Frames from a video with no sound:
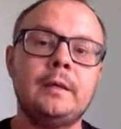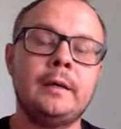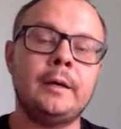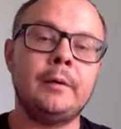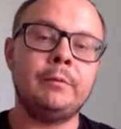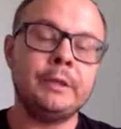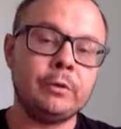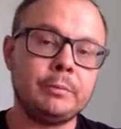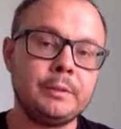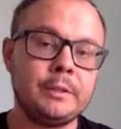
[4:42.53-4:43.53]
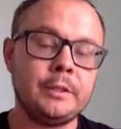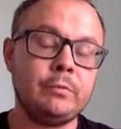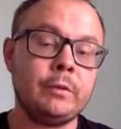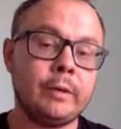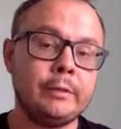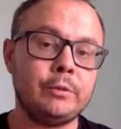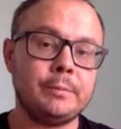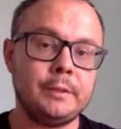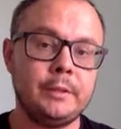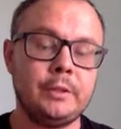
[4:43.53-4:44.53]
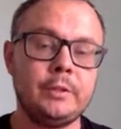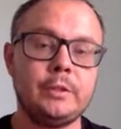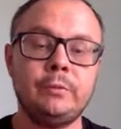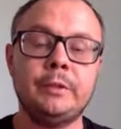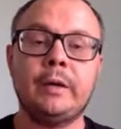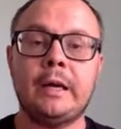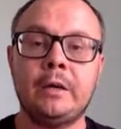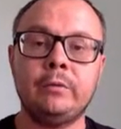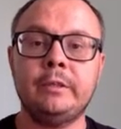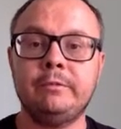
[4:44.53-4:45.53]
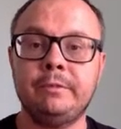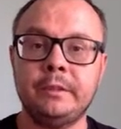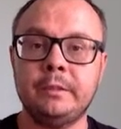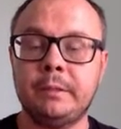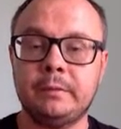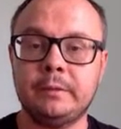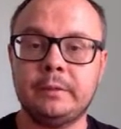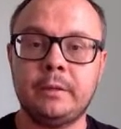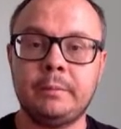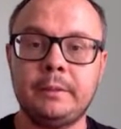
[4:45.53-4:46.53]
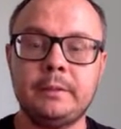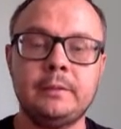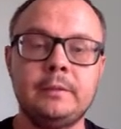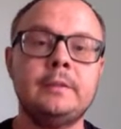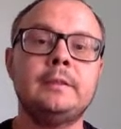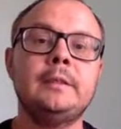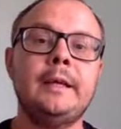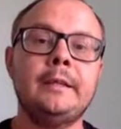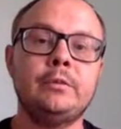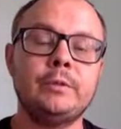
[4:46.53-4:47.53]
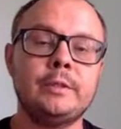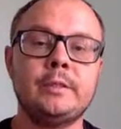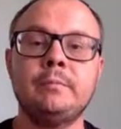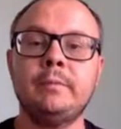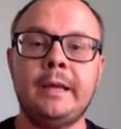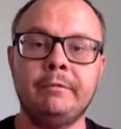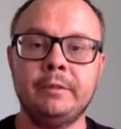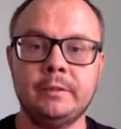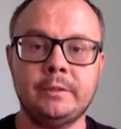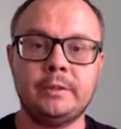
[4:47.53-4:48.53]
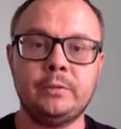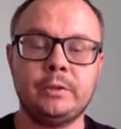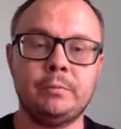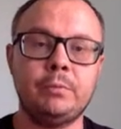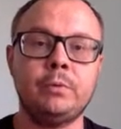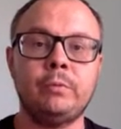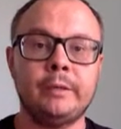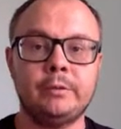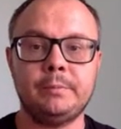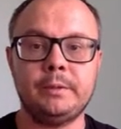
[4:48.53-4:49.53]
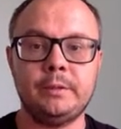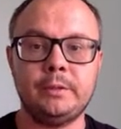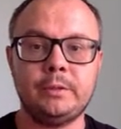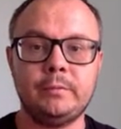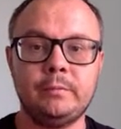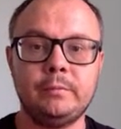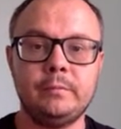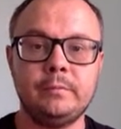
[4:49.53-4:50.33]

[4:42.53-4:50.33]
We know the writer's position, so we know how they feel about the topic, and there is some evidence to support writer's position.